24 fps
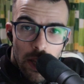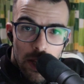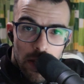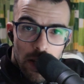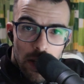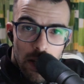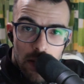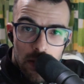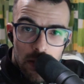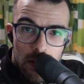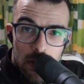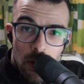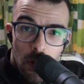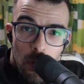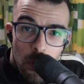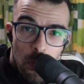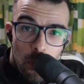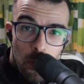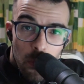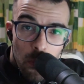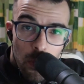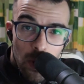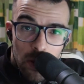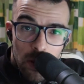Hey guys,
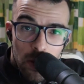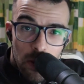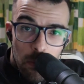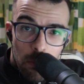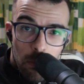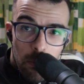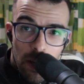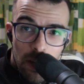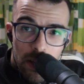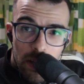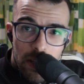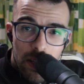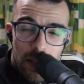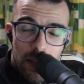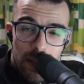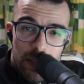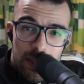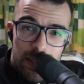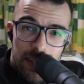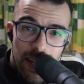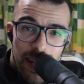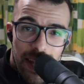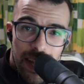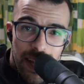welcome back
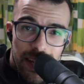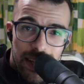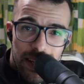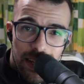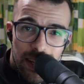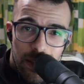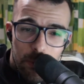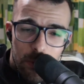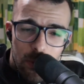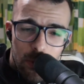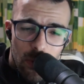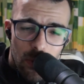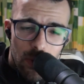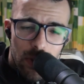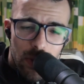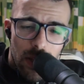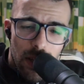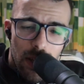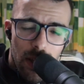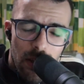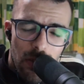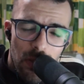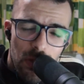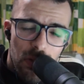to Ad Lib Talk,
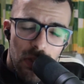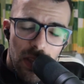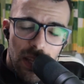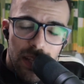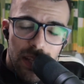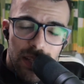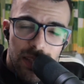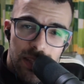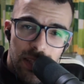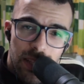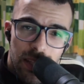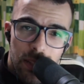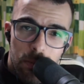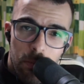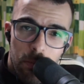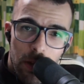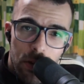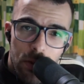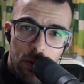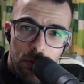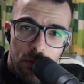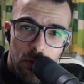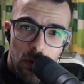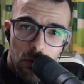and this is my
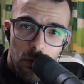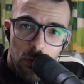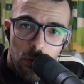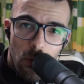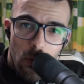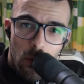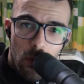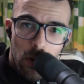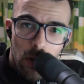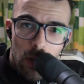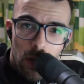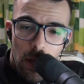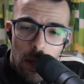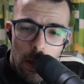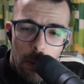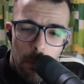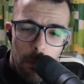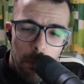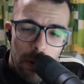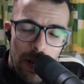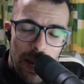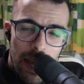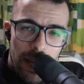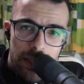review for
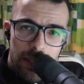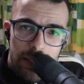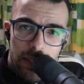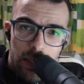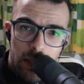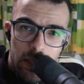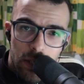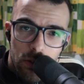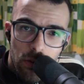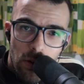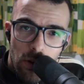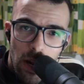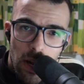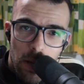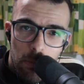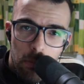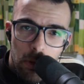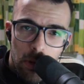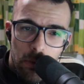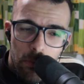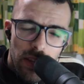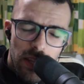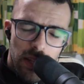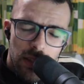Black
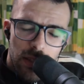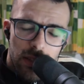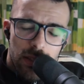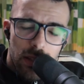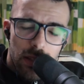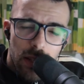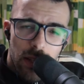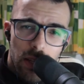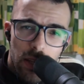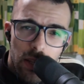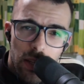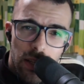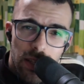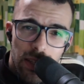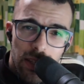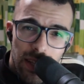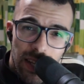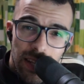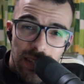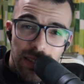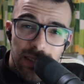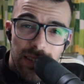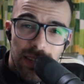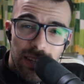Crab. Tense,
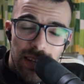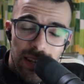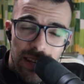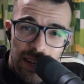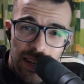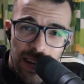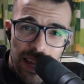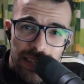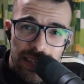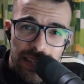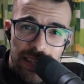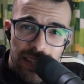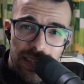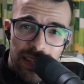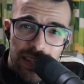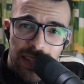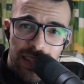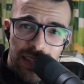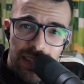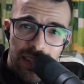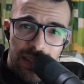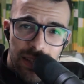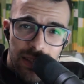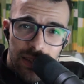yet lacking
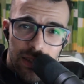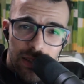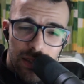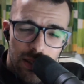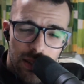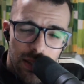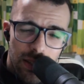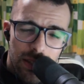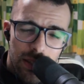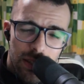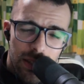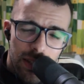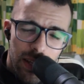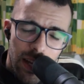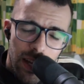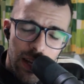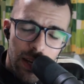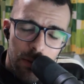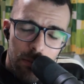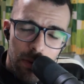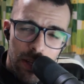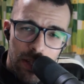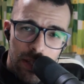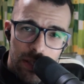in certain
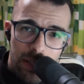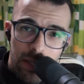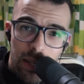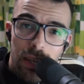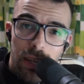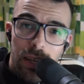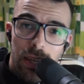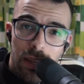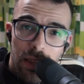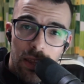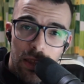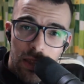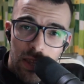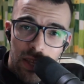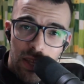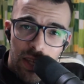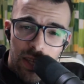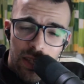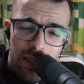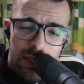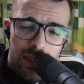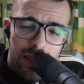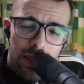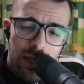elements.
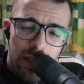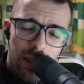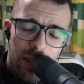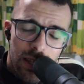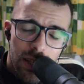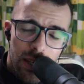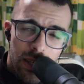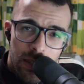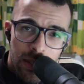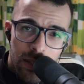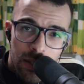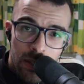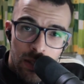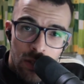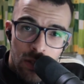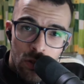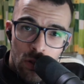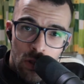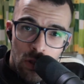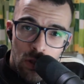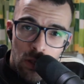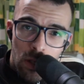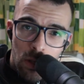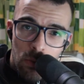This is an
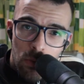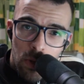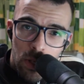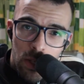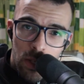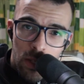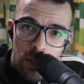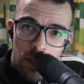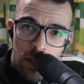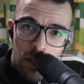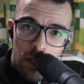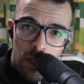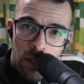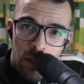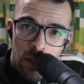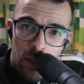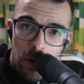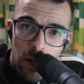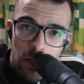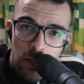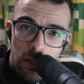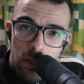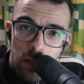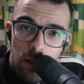interesting one indeed.
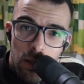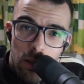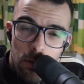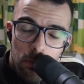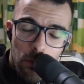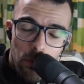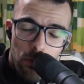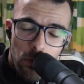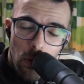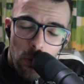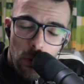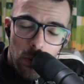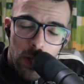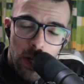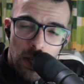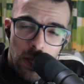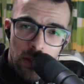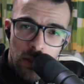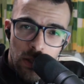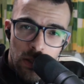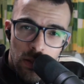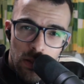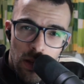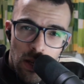But before we get
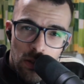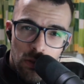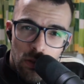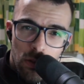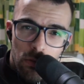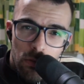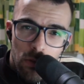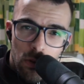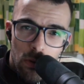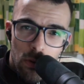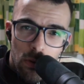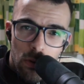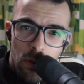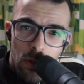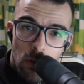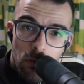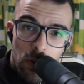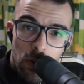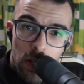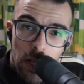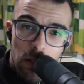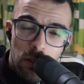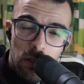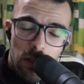into that review, don't
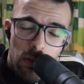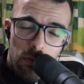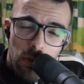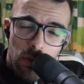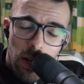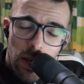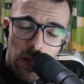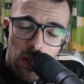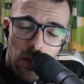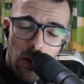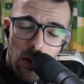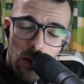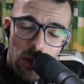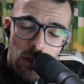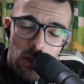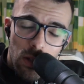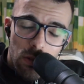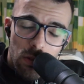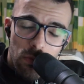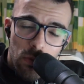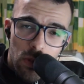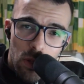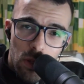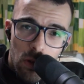forget to leave a like on
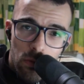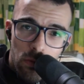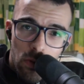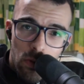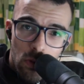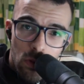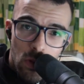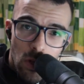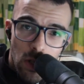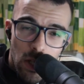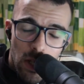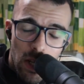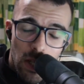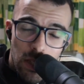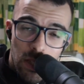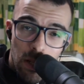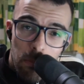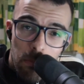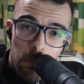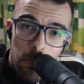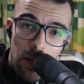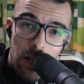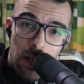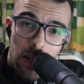this video if you enjoy, guys,
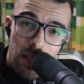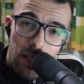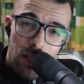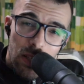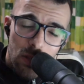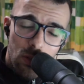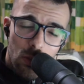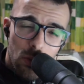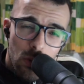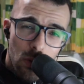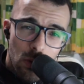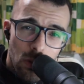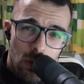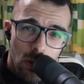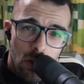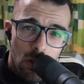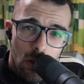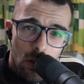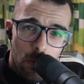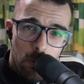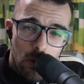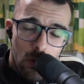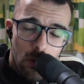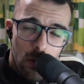and please do consider
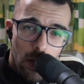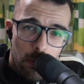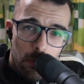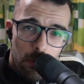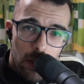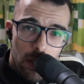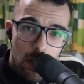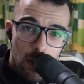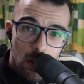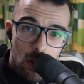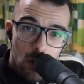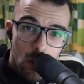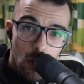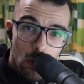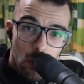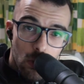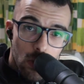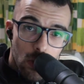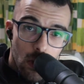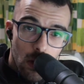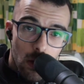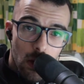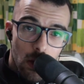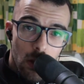subscribing, as
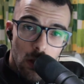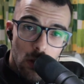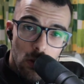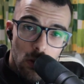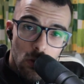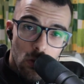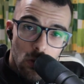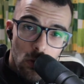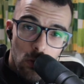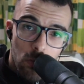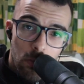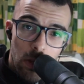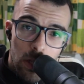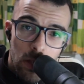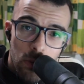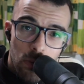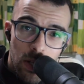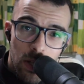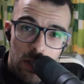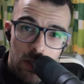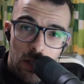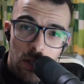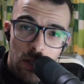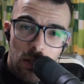those are the two main
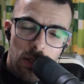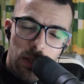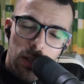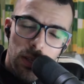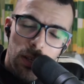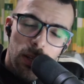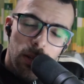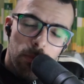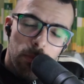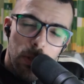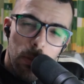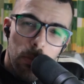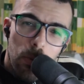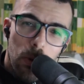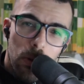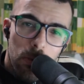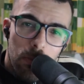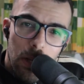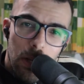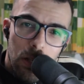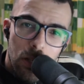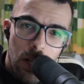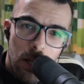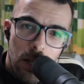ways you can help support
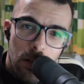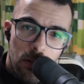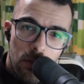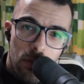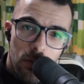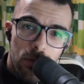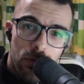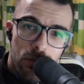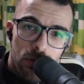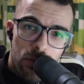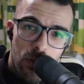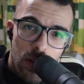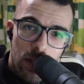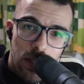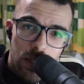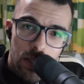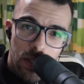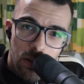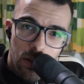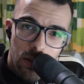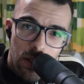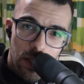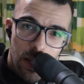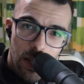my channel right
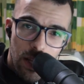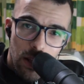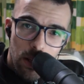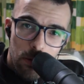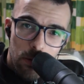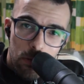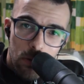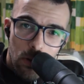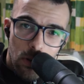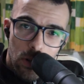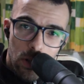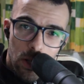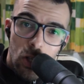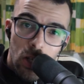here at Ad Lib Talk.